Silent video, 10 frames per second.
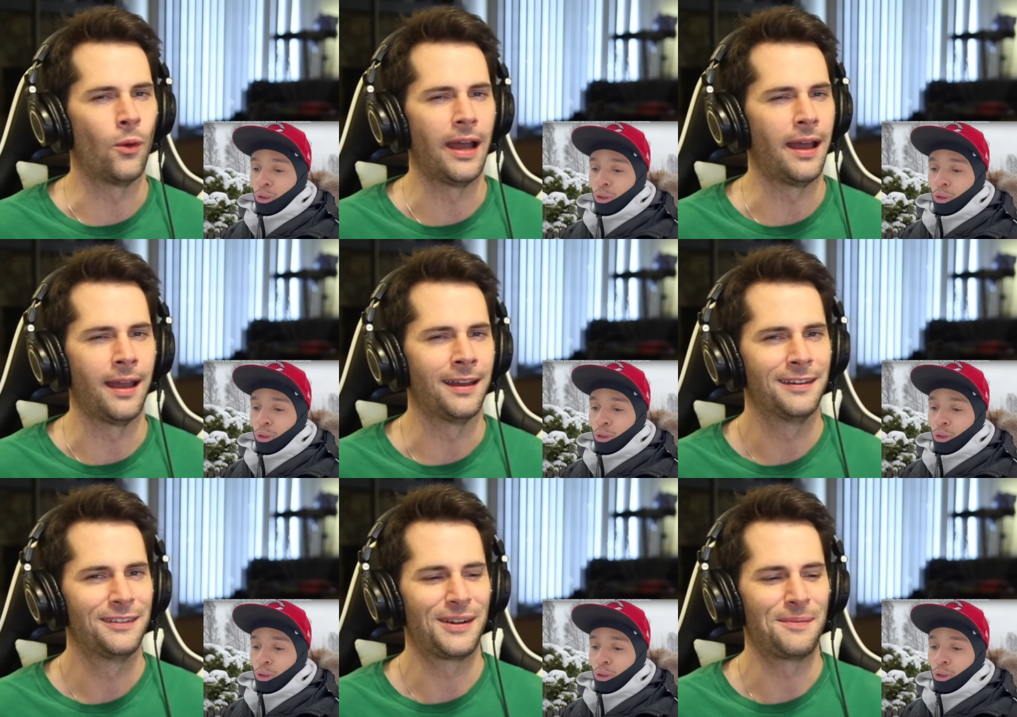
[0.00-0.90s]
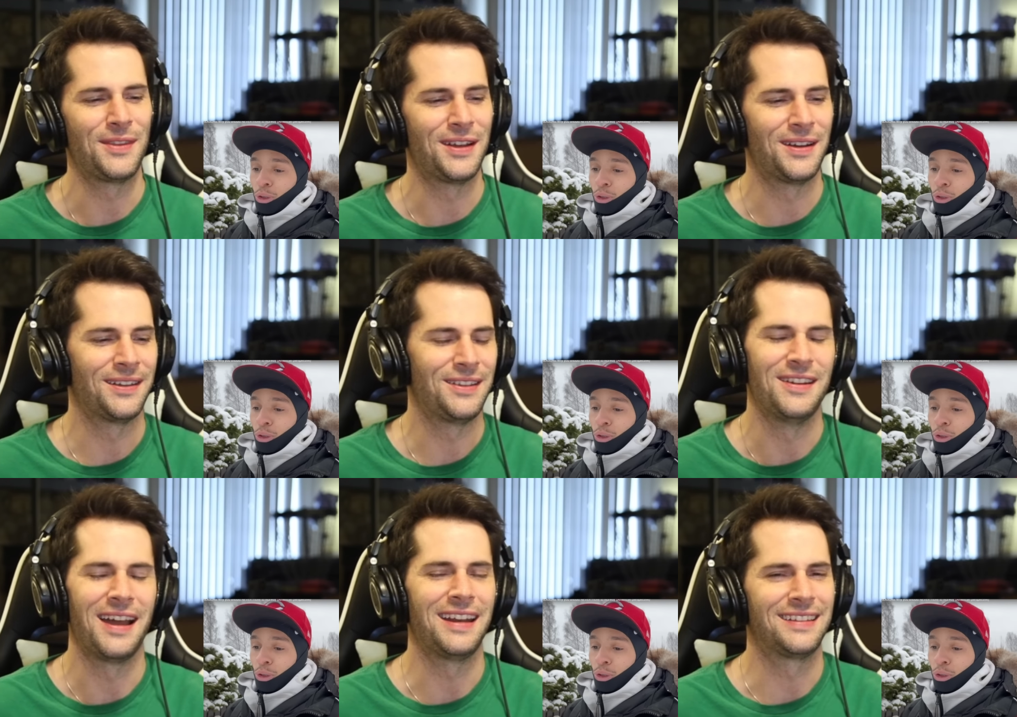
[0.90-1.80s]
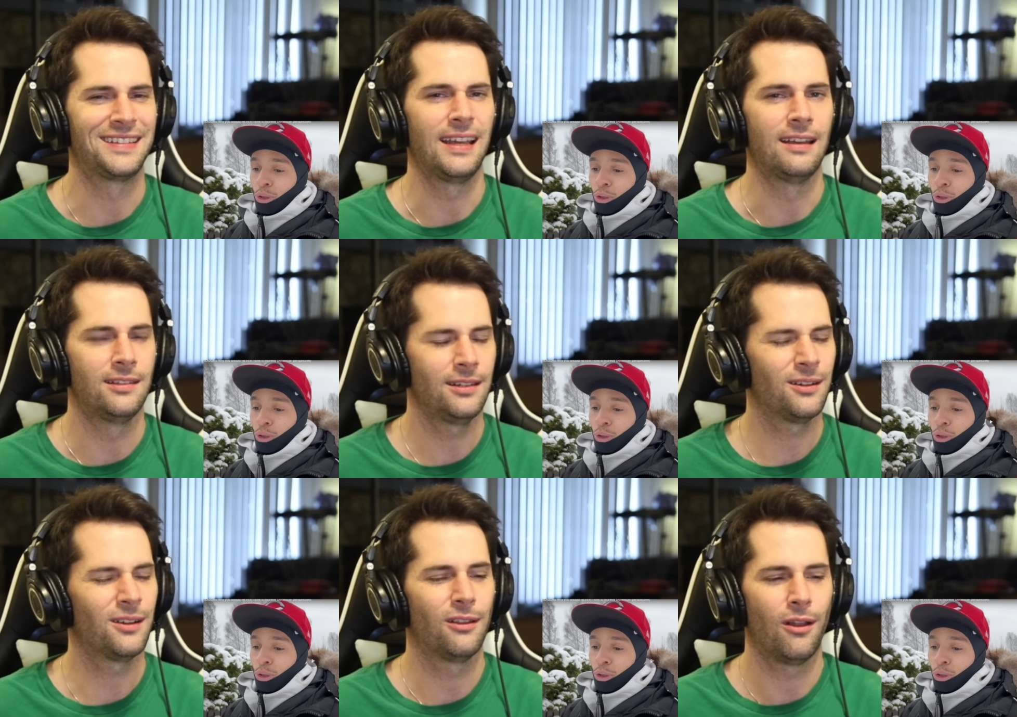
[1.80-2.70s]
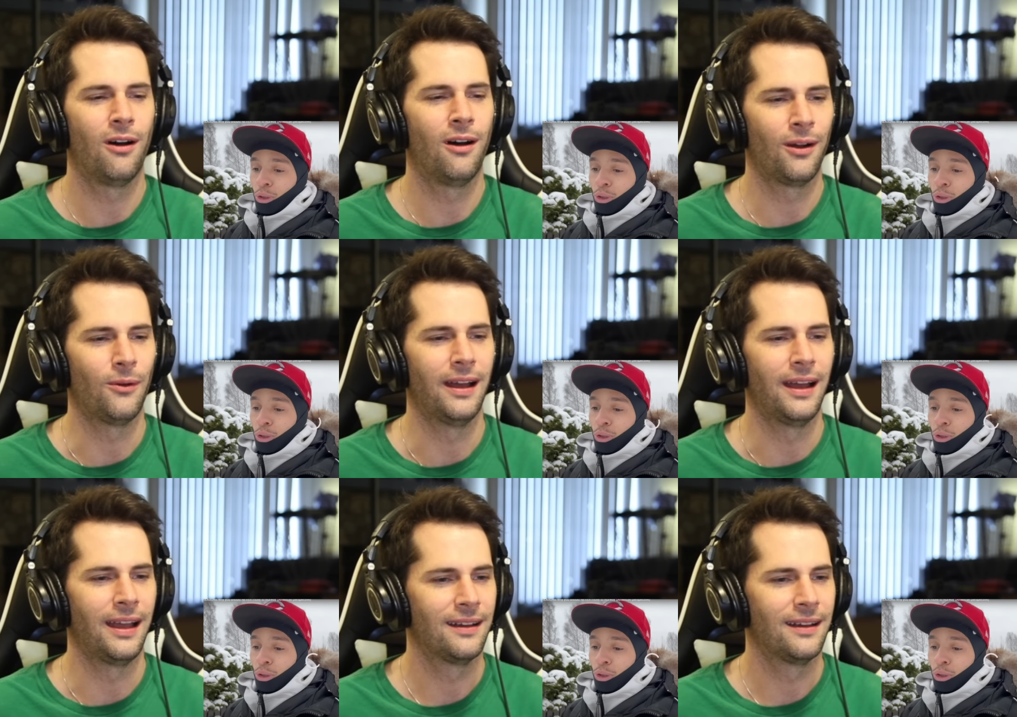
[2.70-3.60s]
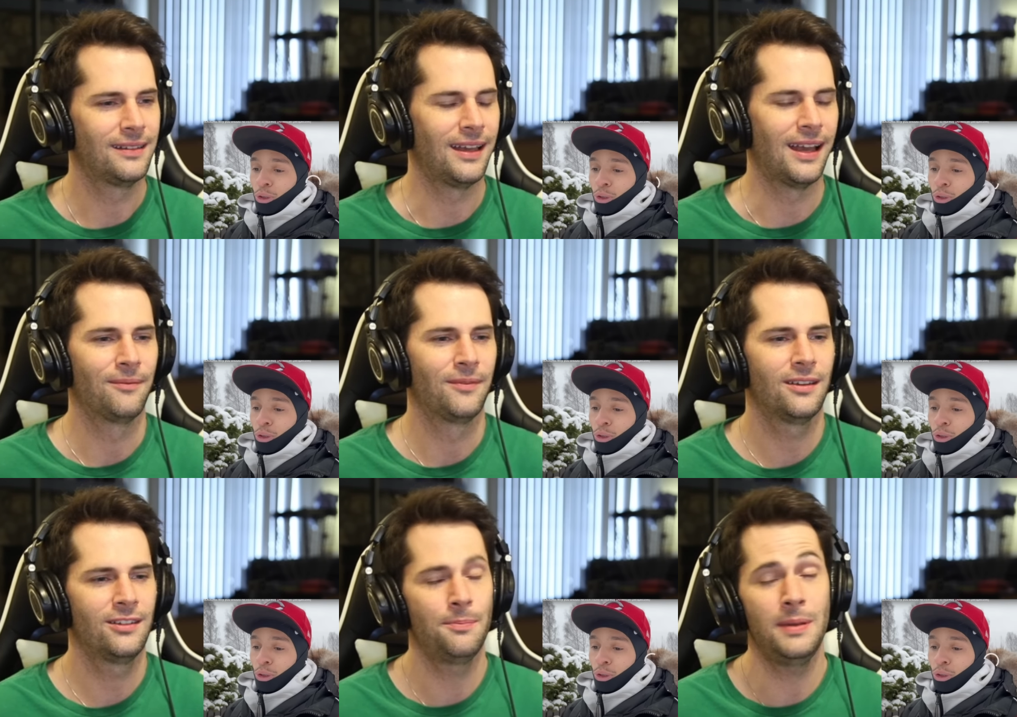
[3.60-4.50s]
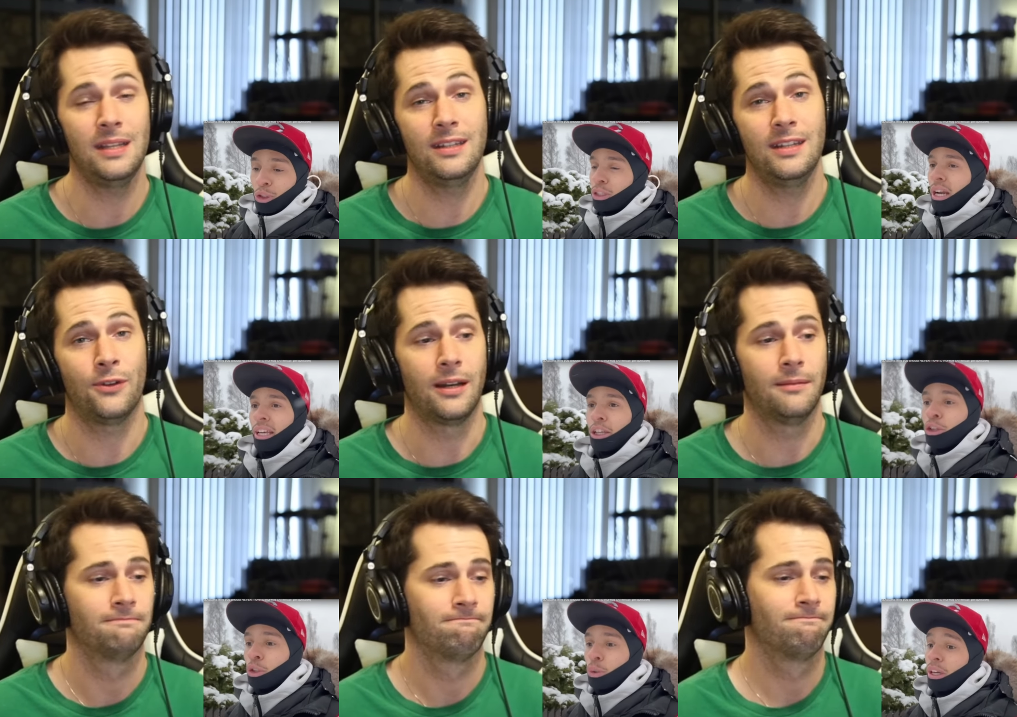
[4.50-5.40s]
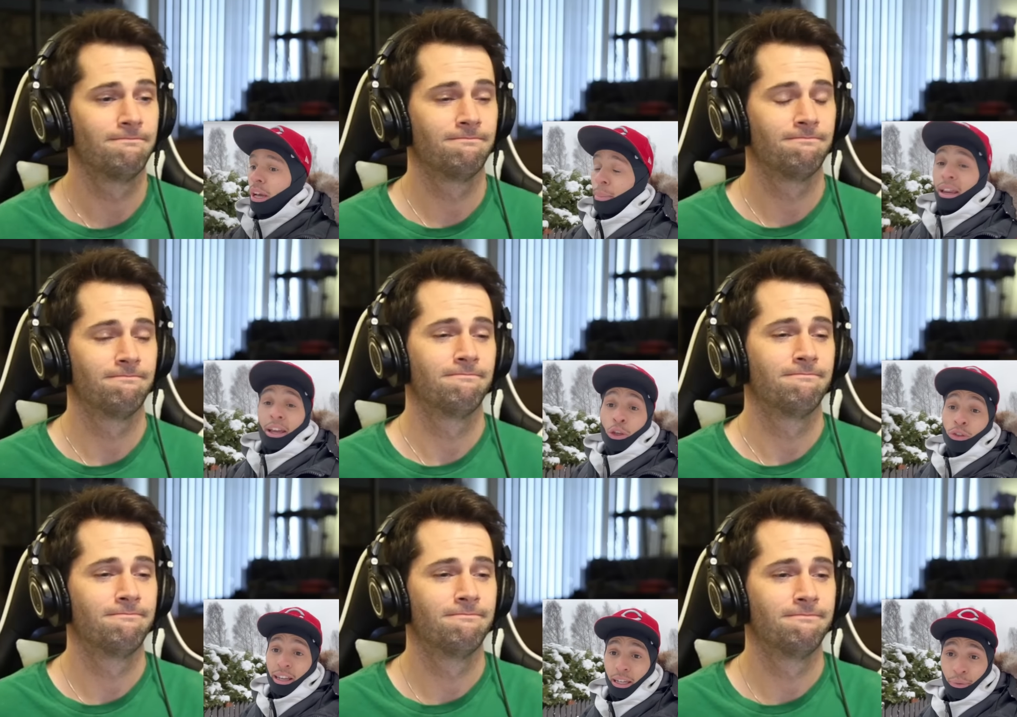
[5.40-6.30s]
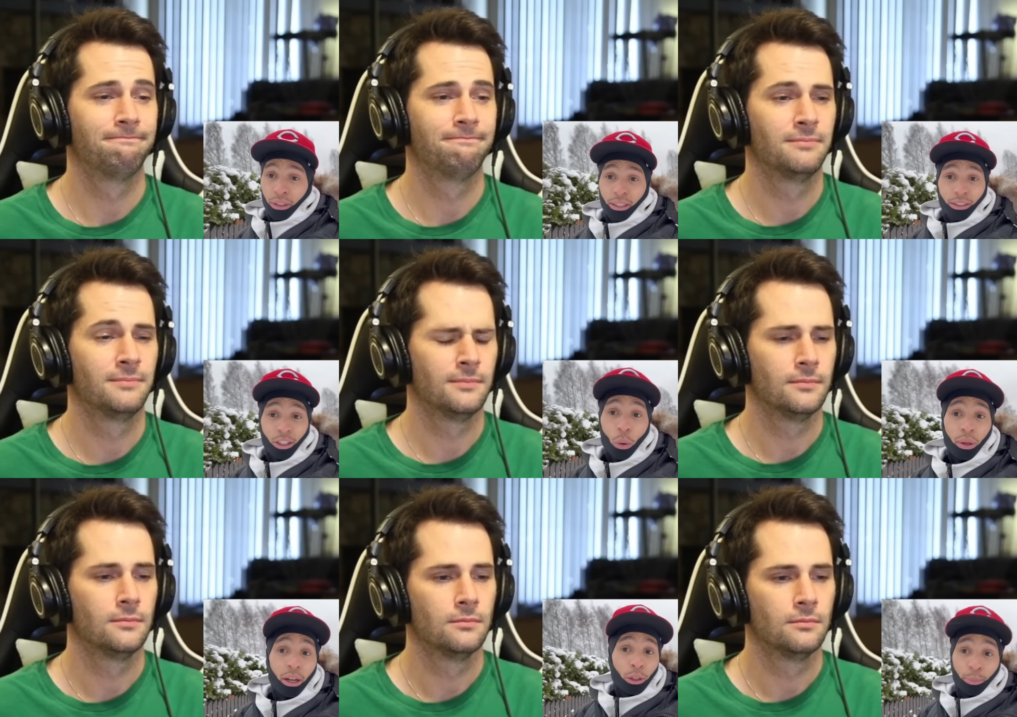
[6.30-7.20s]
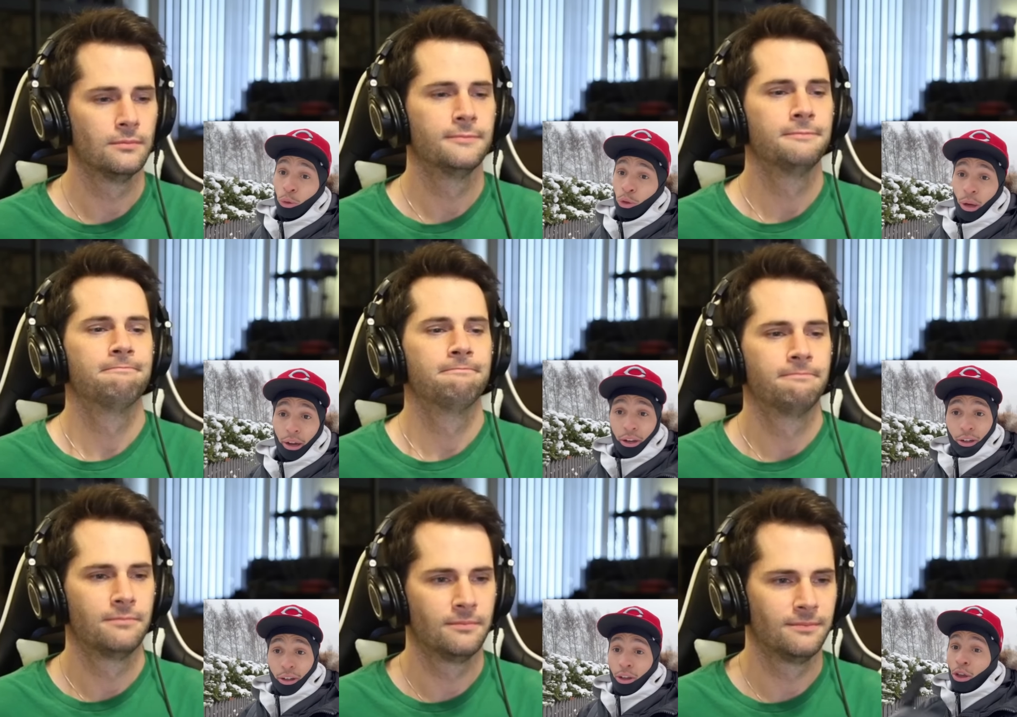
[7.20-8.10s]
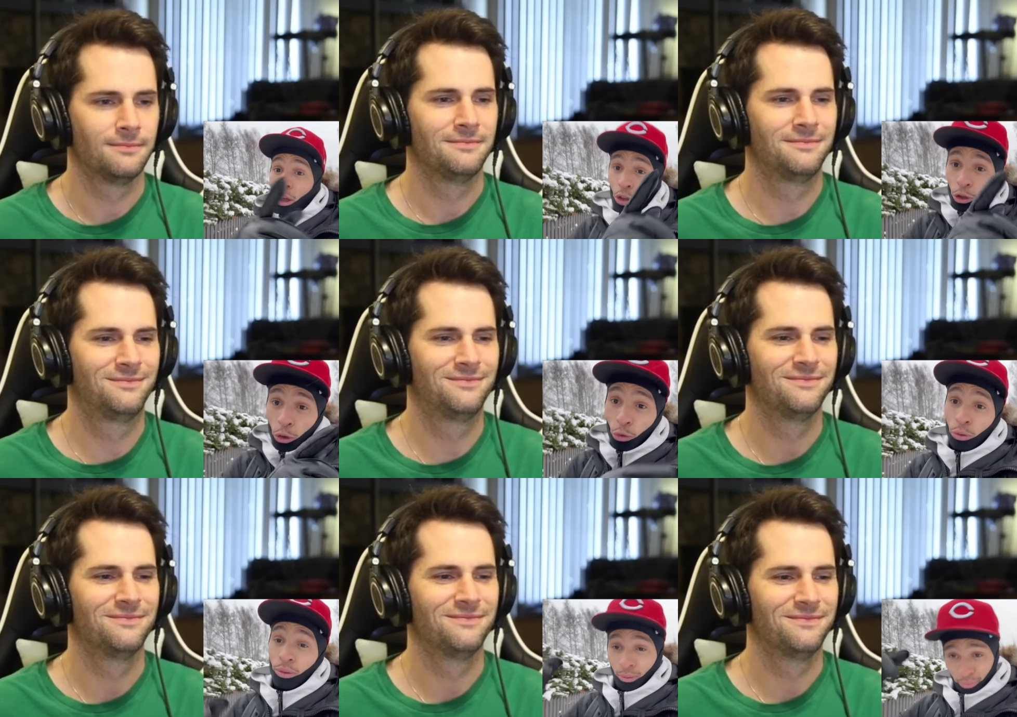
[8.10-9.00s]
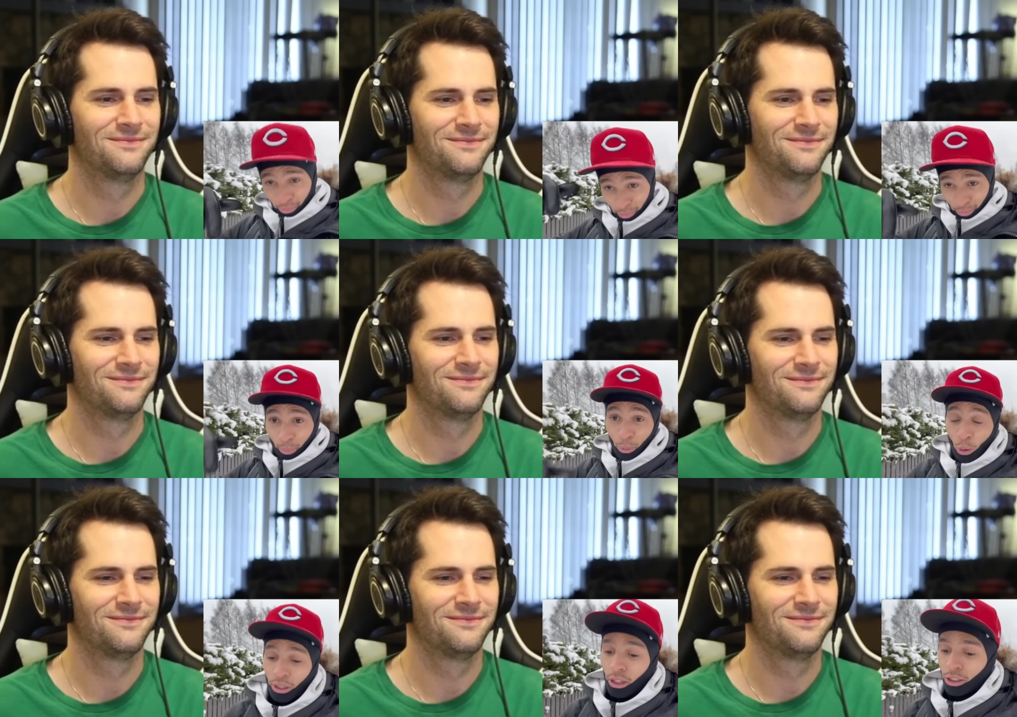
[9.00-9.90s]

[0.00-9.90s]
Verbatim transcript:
Speaker 1: way from the United States. You're a long way. Yeah, so it's a bit
Speaker 2: different. You just got to get used to it. I mean, hey, you signed up for this. No one else moved you out here. You moved here,